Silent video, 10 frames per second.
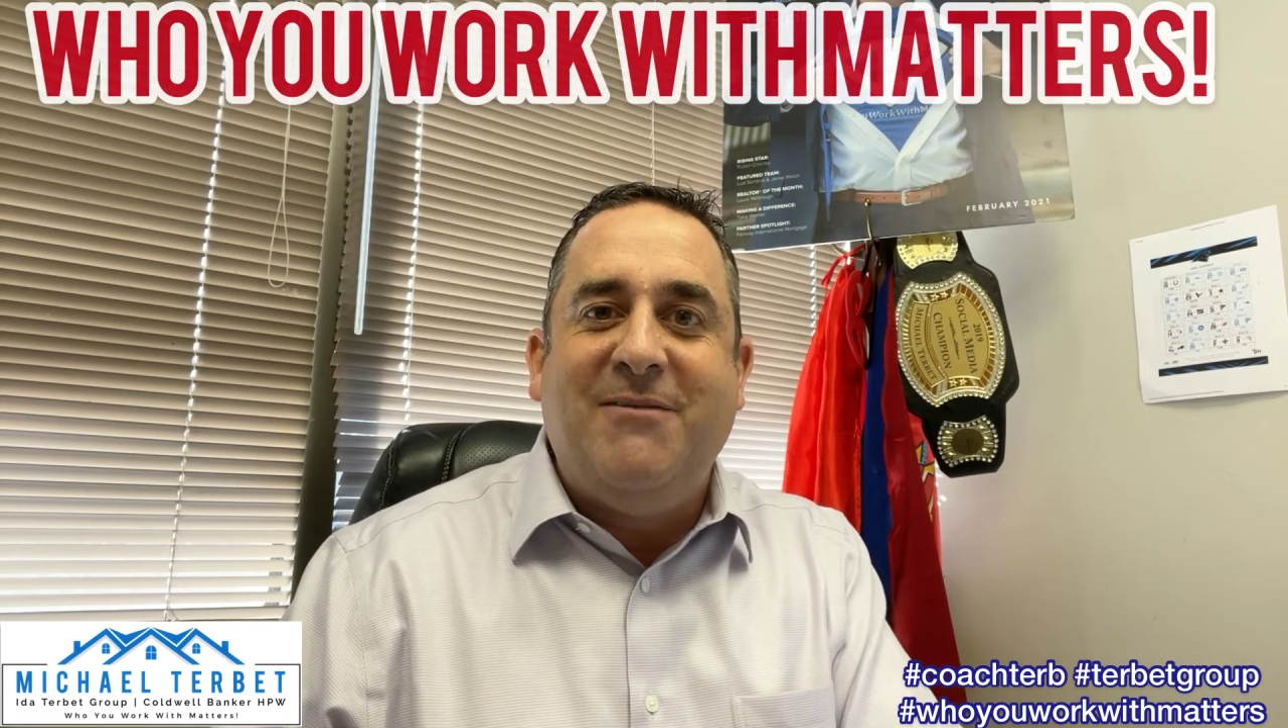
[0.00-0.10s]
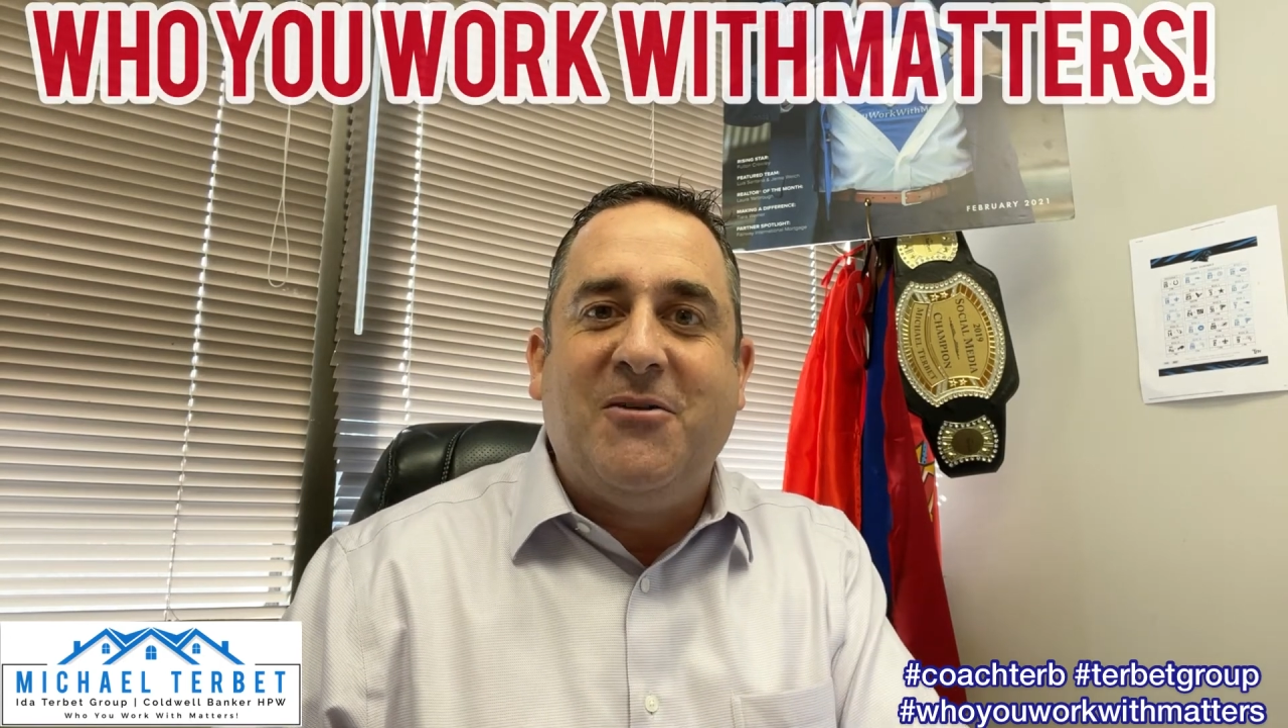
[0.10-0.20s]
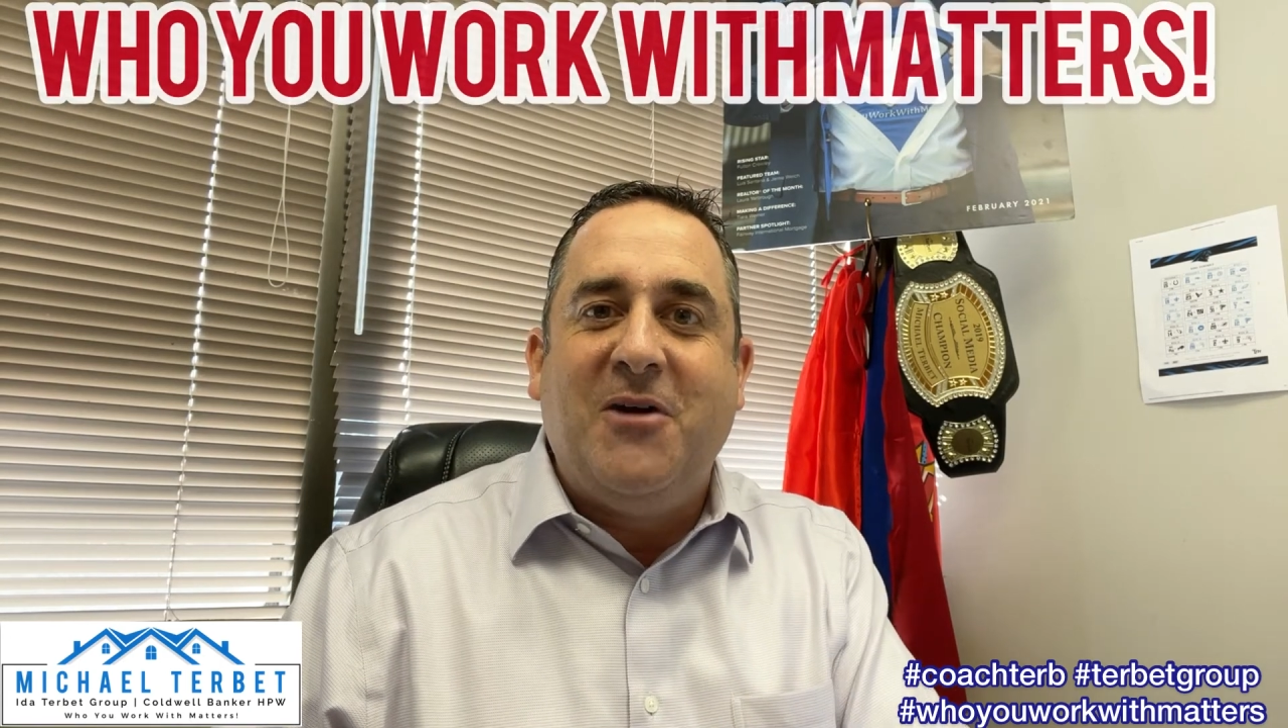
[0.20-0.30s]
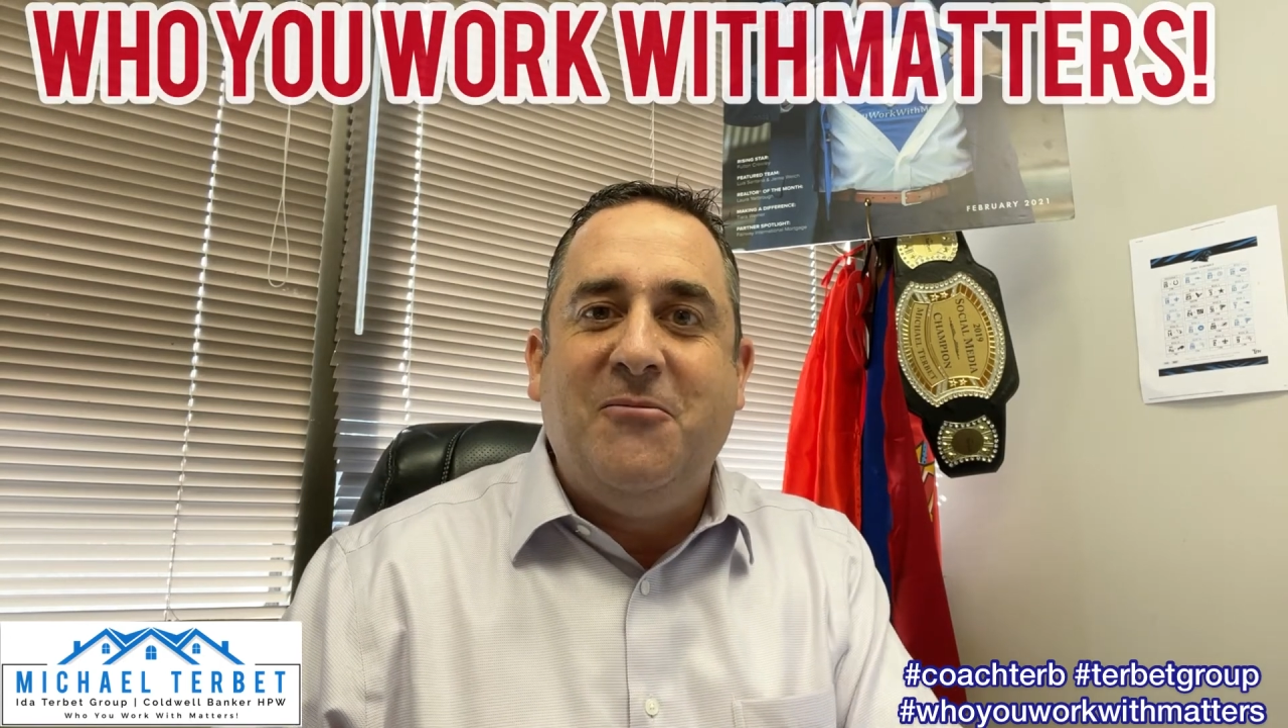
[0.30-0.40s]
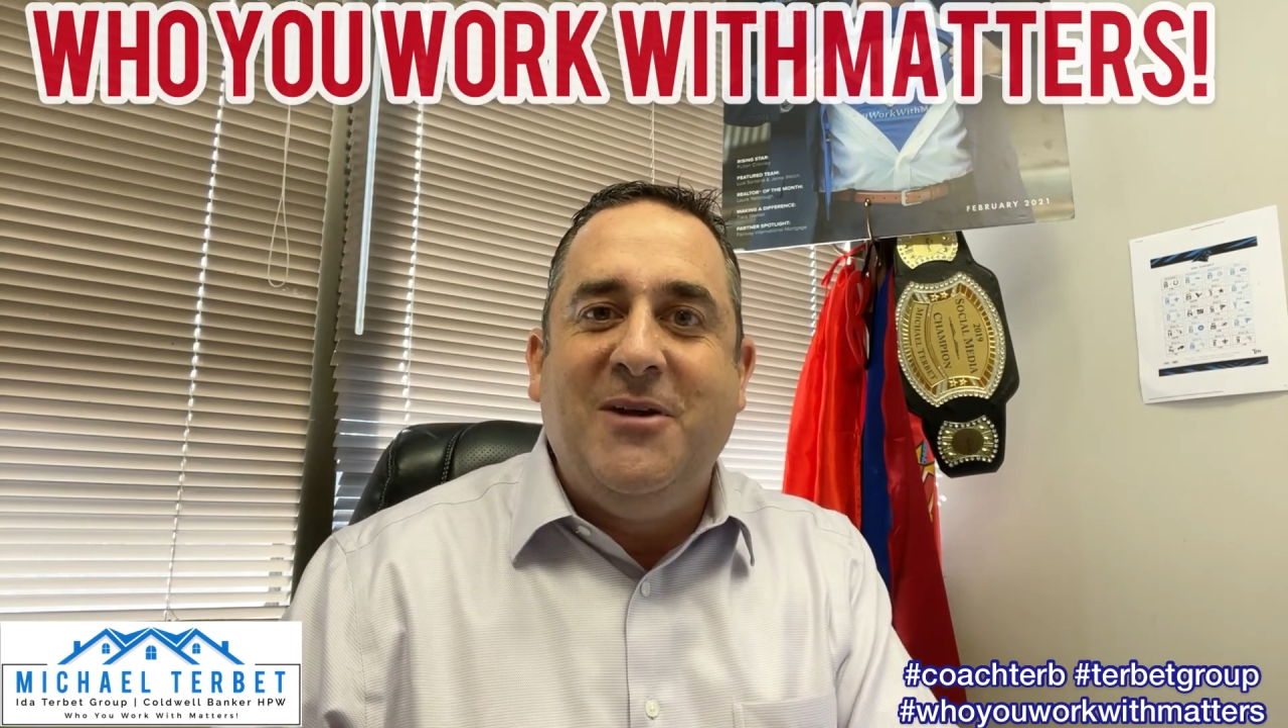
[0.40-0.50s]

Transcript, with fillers: have a great